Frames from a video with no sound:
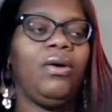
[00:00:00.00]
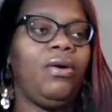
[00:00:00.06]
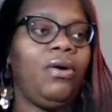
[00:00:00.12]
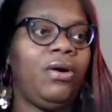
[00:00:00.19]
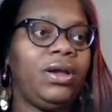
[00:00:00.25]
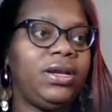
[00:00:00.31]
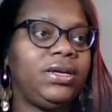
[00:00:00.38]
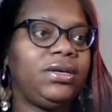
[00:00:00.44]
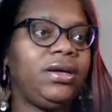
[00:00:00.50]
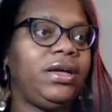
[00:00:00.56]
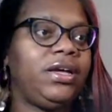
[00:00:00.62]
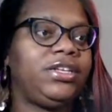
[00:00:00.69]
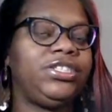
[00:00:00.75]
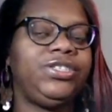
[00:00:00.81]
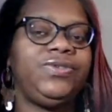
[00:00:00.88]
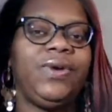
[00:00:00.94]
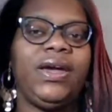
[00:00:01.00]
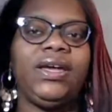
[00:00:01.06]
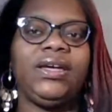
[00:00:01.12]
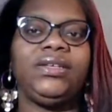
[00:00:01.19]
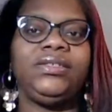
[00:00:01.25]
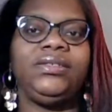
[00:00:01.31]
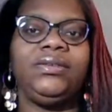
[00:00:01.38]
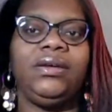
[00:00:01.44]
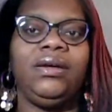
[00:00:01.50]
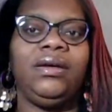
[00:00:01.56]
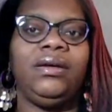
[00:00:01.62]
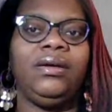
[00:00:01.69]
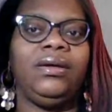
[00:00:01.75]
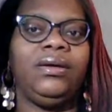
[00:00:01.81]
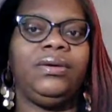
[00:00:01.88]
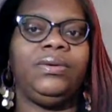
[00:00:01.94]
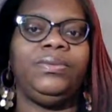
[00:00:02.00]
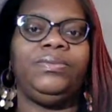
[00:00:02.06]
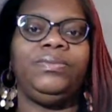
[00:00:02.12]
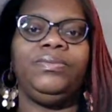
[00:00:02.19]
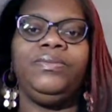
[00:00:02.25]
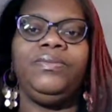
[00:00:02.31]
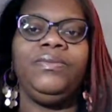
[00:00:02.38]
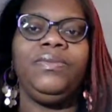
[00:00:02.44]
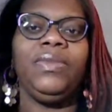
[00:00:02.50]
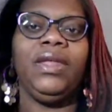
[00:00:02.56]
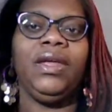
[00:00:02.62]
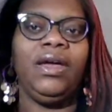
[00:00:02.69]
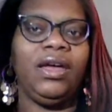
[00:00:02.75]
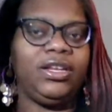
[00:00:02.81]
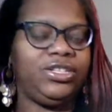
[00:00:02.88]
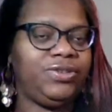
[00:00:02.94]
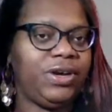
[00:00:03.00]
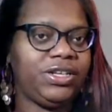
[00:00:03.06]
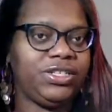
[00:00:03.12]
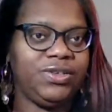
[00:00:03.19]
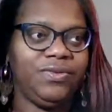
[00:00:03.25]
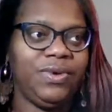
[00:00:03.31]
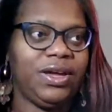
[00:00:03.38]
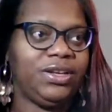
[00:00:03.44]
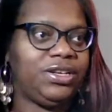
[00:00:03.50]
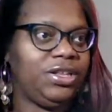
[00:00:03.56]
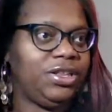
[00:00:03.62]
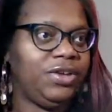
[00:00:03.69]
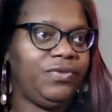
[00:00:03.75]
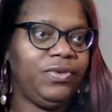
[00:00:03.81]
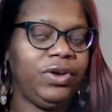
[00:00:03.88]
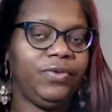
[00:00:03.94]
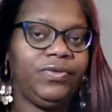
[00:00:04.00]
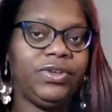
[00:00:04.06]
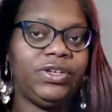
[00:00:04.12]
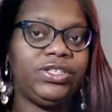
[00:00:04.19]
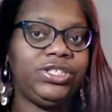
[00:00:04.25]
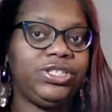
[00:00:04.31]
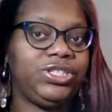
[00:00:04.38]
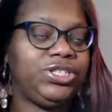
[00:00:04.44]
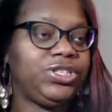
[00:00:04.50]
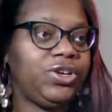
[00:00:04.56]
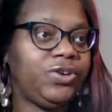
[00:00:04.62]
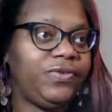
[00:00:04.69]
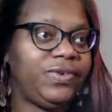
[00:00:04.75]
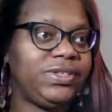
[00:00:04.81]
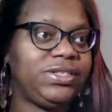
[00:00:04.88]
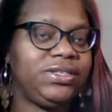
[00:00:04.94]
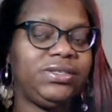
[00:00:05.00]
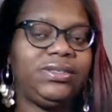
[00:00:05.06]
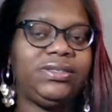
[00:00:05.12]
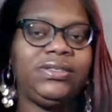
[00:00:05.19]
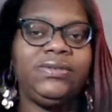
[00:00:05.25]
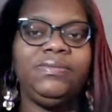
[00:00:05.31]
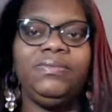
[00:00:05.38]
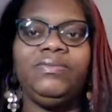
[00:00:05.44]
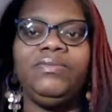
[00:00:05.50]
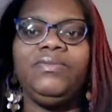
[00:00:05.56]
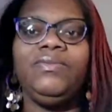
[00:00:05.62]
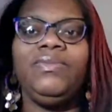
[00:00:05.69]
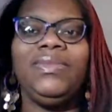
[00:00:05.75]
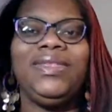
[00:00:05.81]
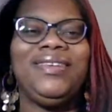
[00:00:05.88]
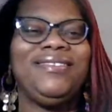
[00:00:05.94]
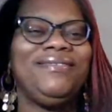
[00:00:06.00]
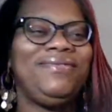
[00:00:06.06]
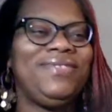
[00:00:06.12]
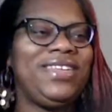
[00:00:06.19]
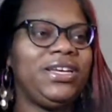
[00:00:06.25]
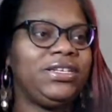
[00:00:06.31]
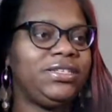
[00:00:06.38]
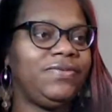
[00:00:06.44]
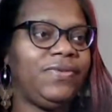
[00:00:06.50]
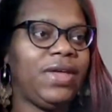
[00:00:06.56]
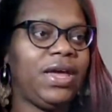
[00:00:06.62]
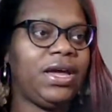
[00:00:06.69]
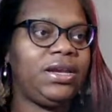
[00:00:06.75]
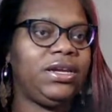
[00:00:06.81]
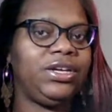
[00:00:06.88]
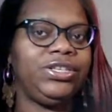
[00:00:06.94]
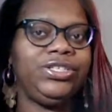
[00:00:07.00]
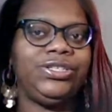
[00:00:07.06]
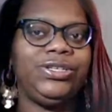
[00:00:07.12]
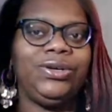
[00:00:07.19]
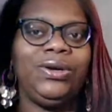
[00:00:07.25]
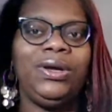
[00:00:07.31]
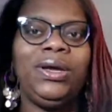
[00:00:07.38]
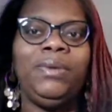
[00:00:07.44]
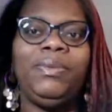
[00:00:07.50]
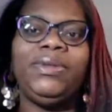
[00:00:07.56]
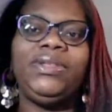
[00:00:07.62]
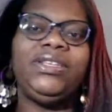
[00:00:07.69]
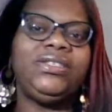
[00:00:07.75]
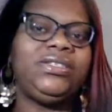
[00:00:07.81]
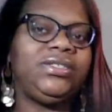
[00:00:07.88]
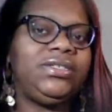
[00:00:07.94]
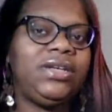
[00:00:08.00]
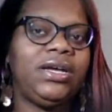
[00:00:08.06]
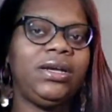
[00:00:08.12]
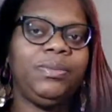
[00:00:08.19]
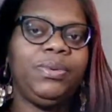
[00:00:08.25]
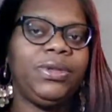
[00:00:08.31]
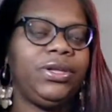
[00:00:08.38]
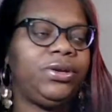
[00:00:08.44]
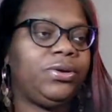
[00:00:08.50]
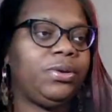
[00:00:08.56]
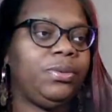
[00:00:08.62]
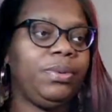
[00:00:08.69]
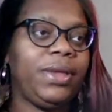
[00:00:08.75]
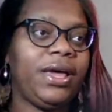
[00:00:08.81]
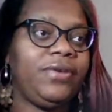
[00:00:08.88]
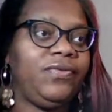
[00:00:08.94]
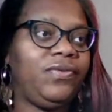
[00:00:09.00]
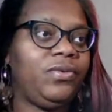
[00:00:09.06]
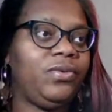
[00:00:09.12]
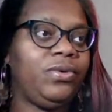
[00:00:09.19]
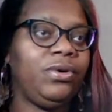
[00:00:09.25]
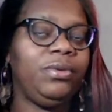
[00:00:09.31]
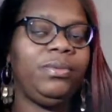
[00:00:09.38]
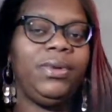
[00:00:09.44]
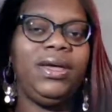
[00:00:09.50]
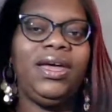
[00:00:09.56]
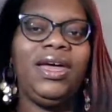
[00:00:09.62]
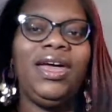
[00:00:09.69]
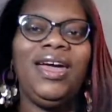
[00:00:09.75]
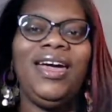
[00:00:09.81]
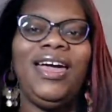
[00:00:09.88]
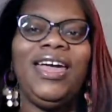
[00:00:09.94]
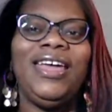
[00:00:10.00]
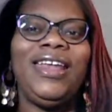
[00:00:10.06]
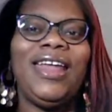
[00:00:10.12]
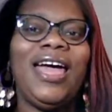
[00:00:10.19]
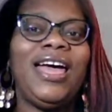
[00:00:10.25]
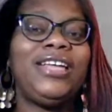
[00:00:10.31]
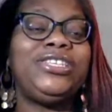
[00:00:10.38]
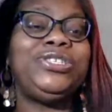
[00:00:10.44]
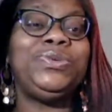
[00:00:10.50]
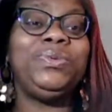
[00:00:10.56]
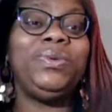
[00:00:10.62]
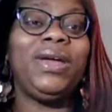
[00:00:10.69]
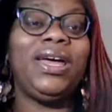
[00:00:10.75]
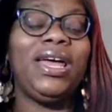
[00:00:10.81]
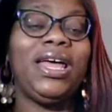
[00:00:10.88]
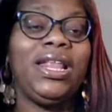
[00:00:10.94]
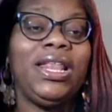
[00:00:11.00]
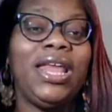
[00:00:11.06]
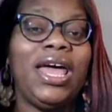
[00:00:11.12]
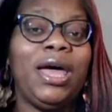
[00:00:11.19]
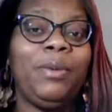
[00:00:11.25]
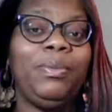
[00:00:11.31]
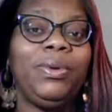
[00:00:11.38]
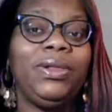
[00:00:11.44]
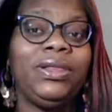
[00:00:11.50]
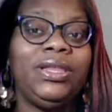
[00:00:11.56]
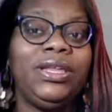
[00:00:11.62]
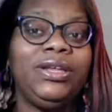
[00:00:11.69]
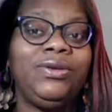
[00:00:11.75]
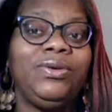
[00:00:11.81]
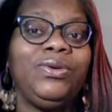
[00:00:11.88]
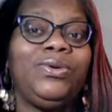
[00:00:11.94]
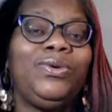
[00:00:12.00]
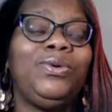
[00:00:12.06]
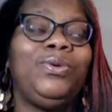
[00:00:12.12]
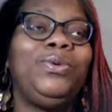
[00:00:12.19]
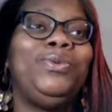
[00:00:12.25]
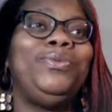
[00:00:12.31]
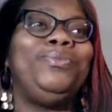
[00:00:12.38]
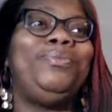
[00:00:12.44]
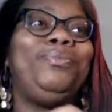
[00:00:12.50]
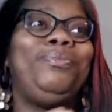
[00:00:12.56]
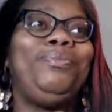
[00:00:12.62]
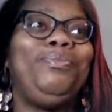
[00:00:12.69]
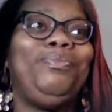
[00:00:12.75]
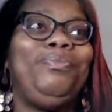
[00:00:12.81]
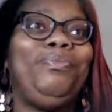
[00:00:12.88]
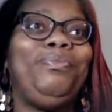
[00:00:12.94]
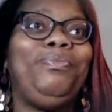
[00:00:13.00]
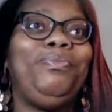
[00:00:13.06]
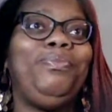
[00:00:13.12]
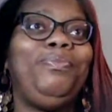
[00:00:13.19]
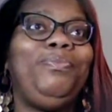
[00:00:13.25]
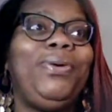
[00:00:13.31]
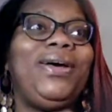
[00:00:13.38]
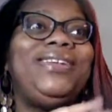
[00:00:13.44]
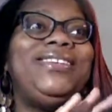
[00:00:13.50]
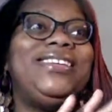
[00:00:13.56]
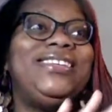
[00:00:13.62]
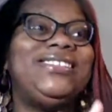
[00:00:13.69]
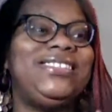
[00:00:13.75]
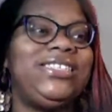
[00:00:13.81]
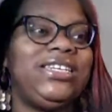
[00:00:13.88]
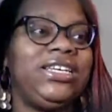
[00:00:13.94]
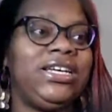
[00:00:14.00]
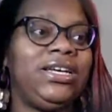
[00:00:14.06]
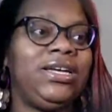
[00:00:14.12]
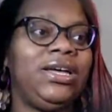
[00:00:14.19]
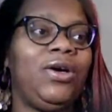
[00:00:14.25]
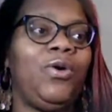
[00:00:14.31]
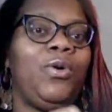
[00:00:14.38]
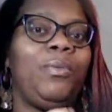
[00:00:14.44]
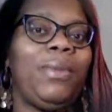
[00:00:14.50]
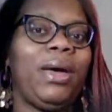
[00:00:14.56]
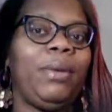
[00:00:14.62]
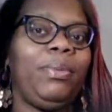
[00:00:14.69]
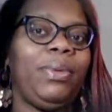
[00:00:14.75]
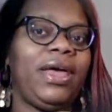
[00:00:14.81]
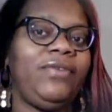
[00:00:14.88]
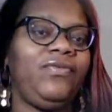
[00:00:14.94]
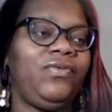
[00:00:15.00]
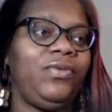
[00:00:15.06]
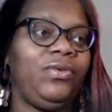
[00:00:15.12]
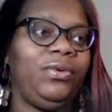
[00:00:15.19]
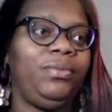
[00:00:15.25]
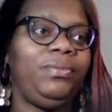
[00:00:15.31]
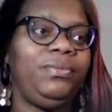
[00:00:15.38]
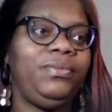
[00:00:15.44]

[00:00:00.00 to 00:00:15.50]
audit contracts, contracts around delivery of goods and services, things of that nature. But this is not a political platform, and I do not allow political punditing on my platform.